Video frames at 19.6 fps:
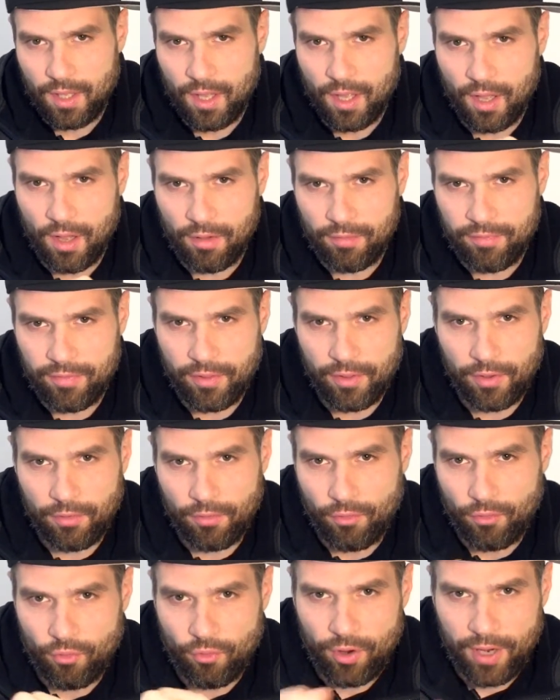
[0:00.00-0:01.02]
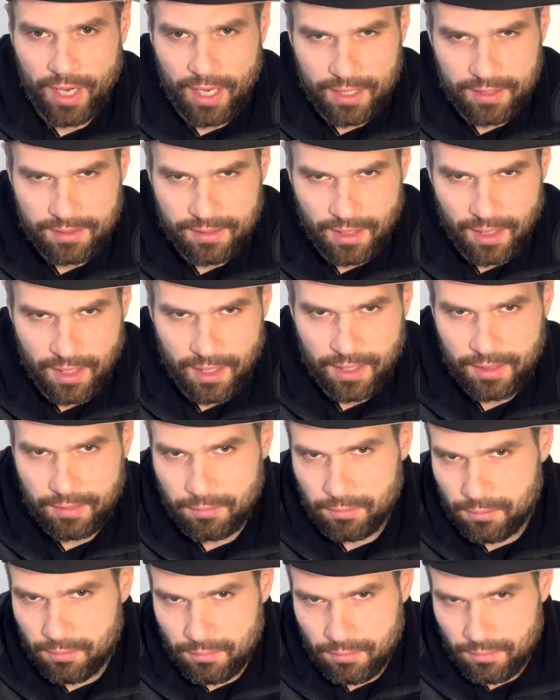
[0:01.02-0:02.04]
right-hand side,
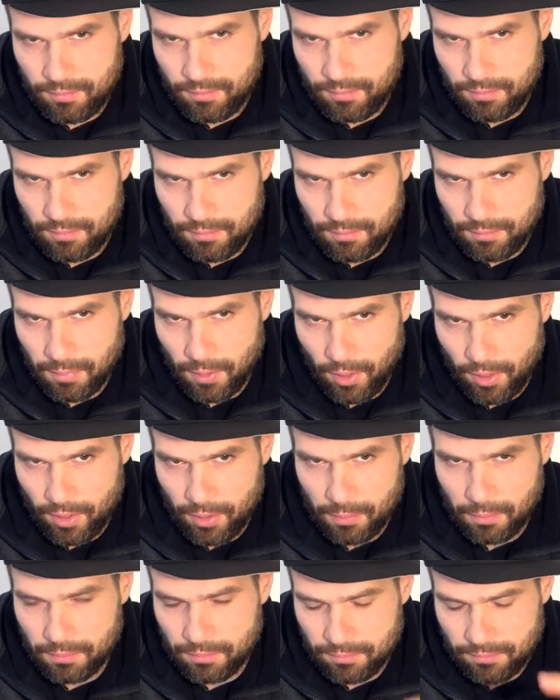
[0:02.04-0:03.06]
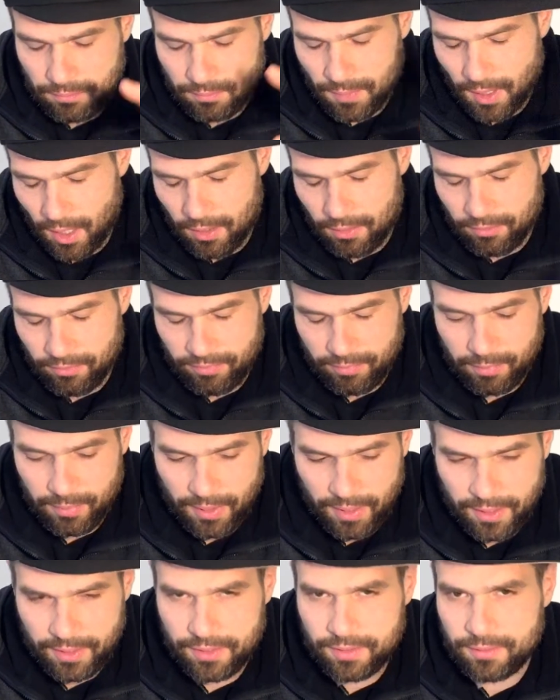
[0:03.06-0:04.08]
bottom kind of
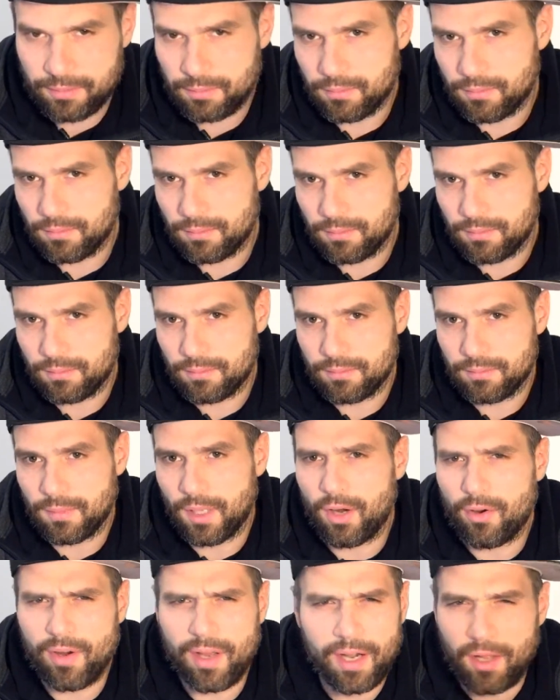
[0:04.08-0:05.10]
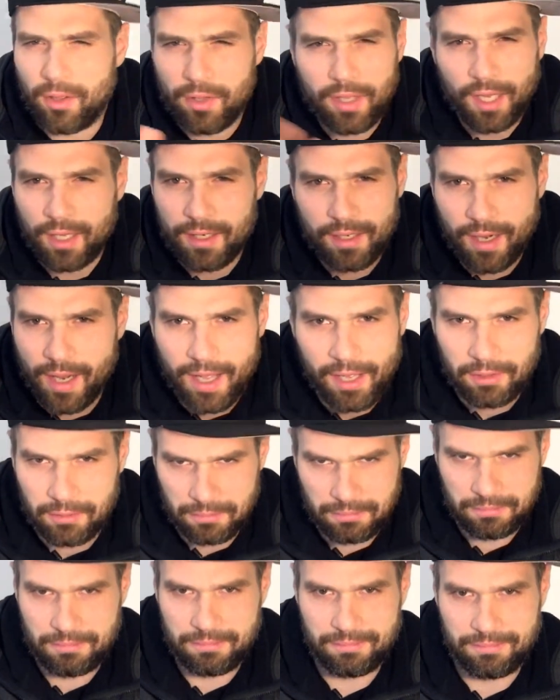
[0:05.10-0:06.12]
place. All right, I'll cut it out.
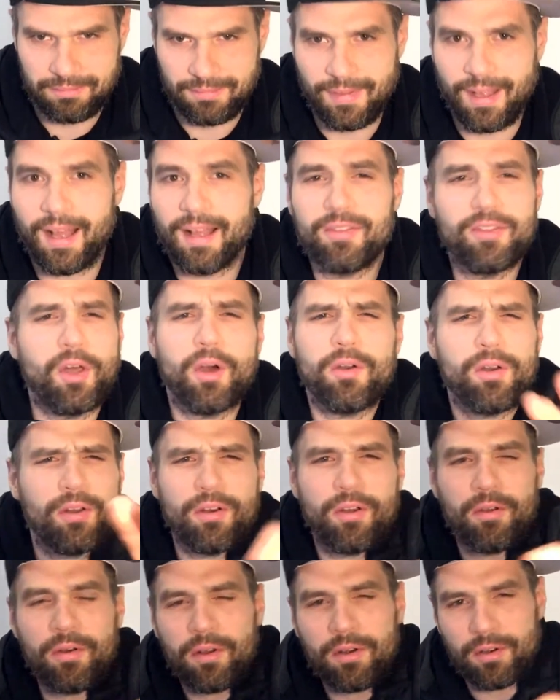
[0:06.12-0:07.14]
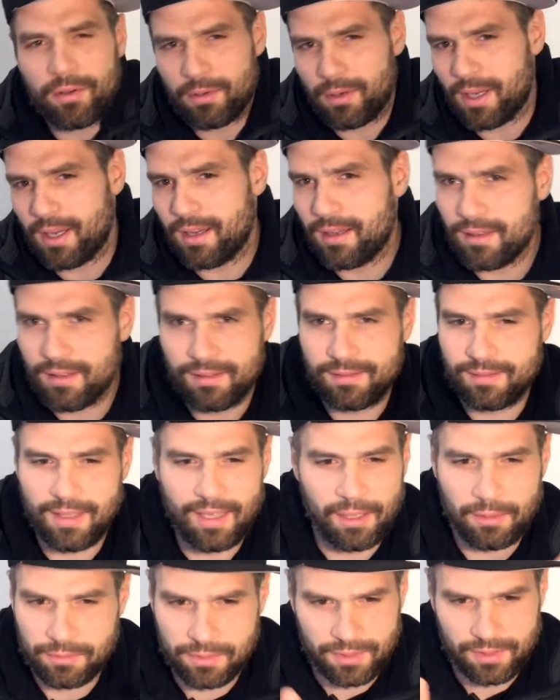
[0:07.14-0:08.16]
No.
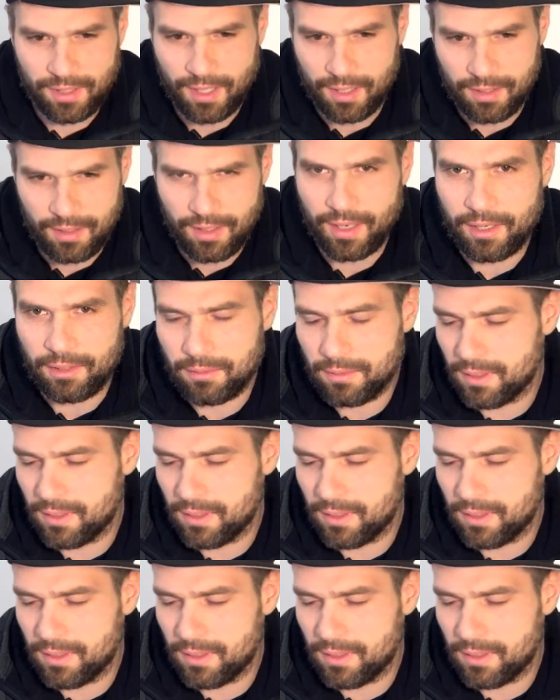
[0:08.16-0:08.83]
I'll just cut it out.